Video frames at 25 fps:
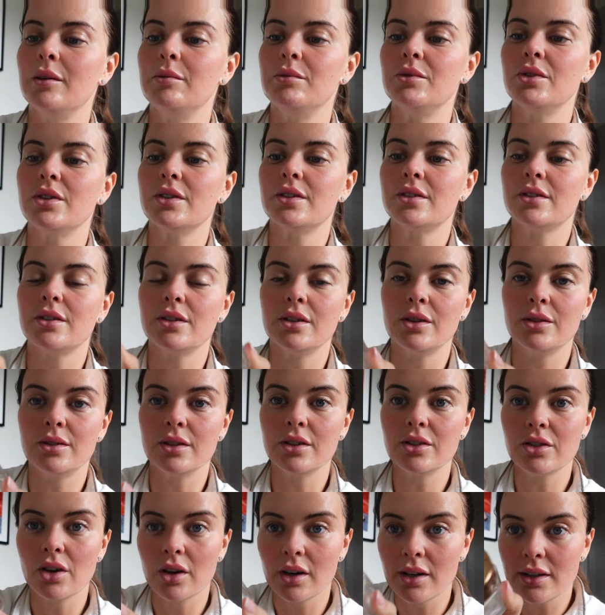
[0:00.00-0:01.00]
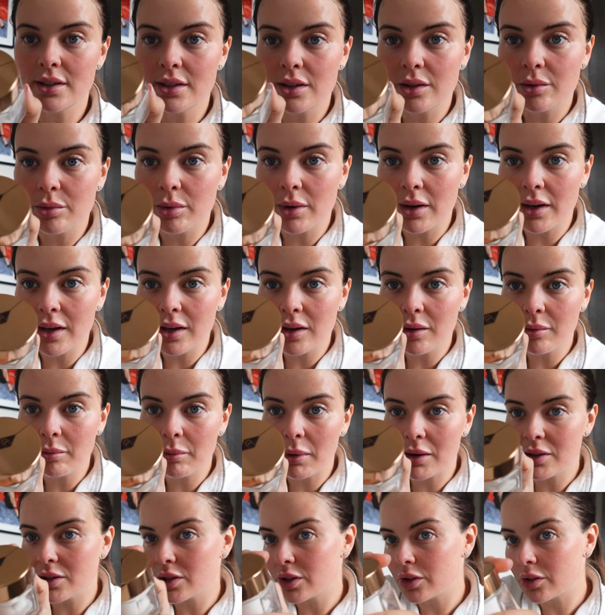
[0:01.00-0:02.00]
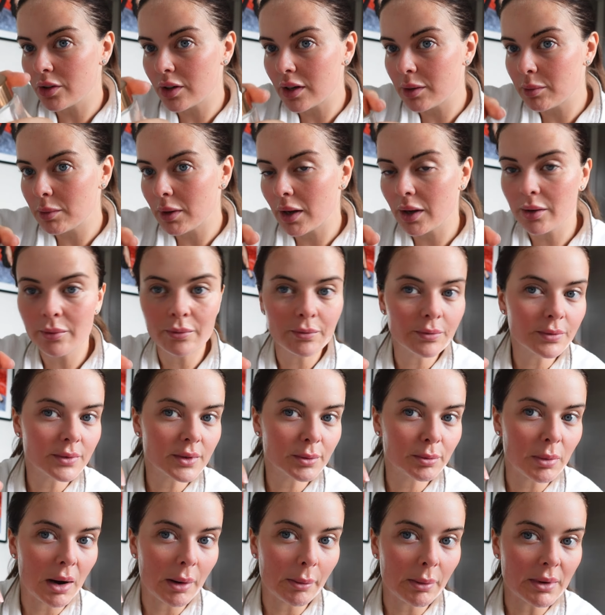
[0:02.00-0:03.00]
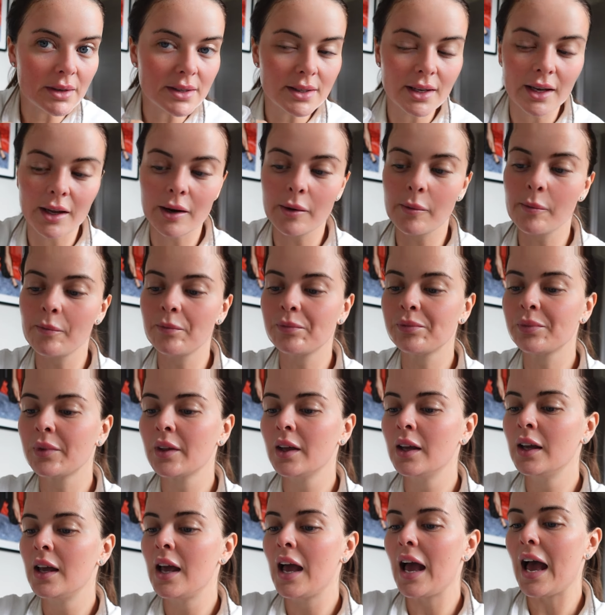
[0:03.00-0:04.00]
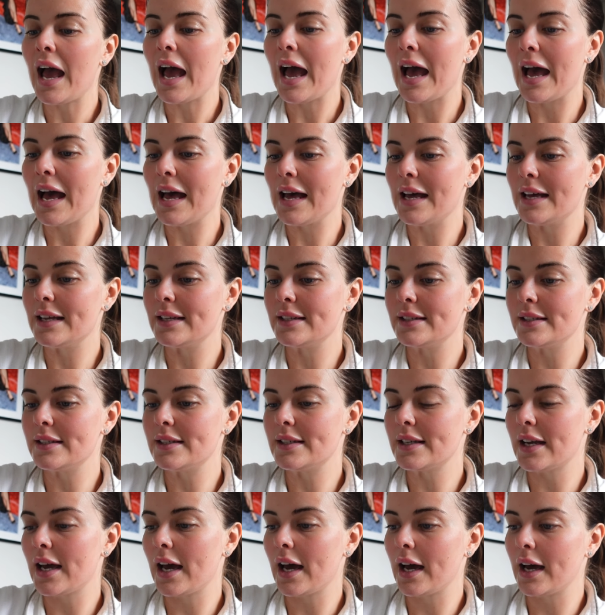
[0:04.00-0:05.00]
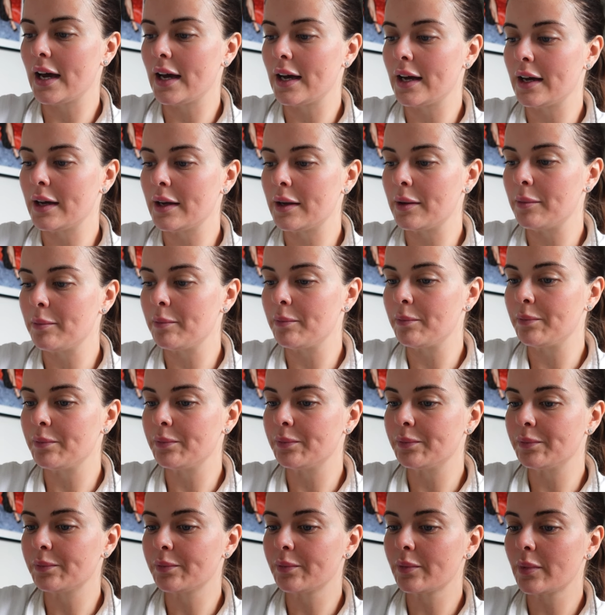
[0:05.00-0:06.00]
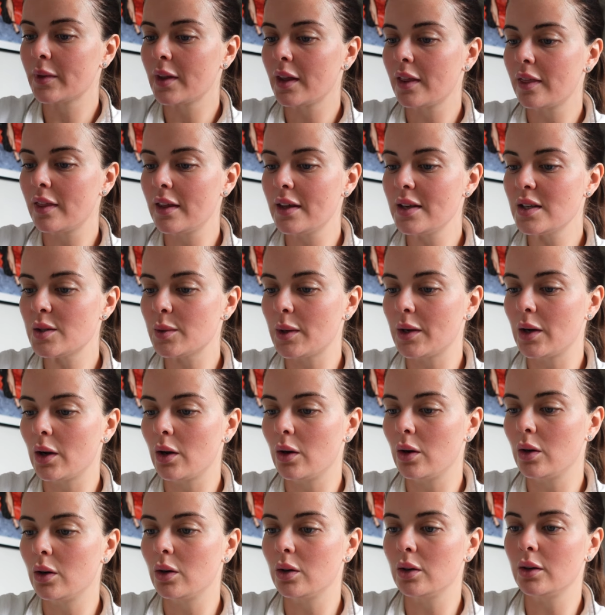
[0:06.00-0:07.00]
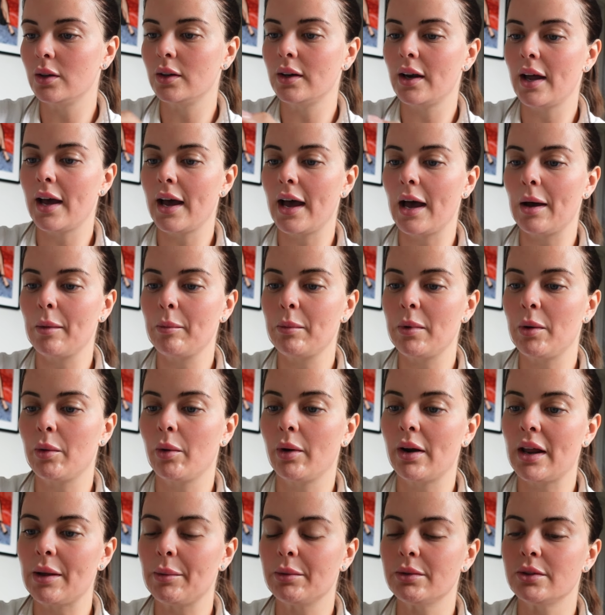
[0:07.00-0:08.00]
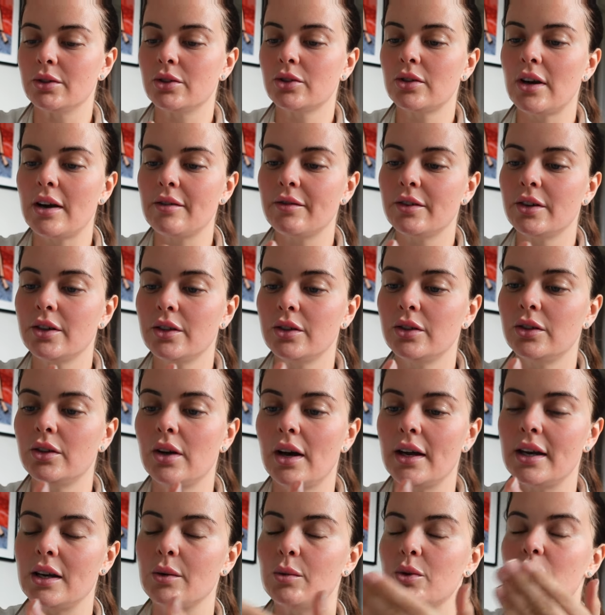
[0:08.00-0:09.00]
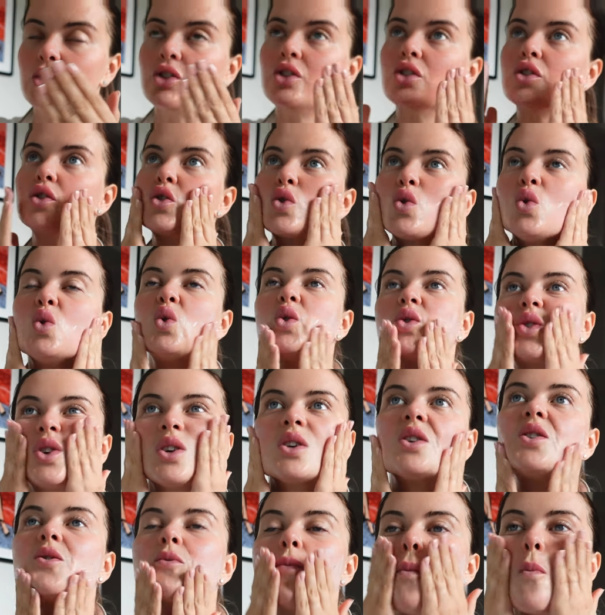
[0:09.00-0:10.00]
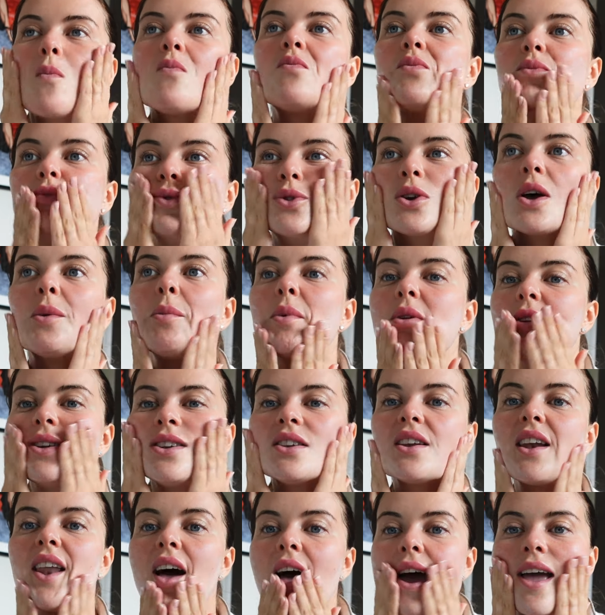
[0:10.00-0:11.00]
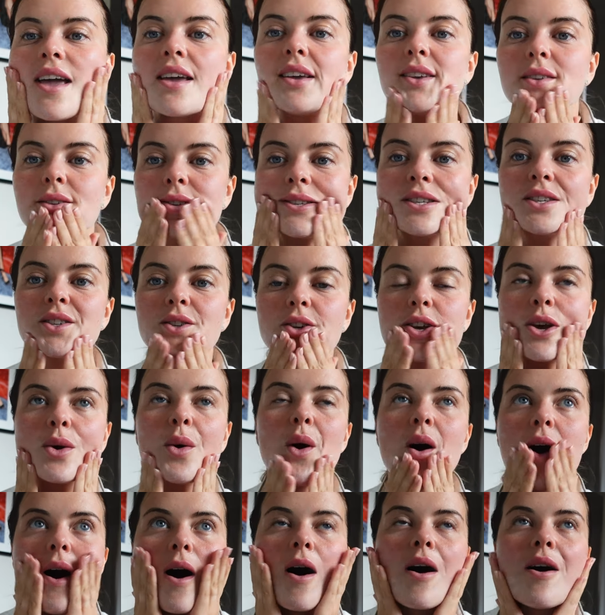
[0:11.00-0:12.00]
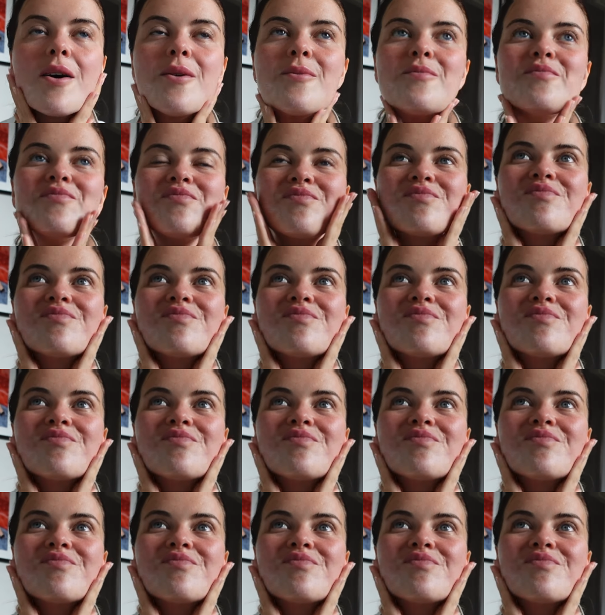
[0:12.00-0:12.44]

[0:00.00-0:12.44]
I'm just using Charlotte Tilbury magic cream now to prep my skin. And things went on and we were unable to travel, and it was just causing so many delays to our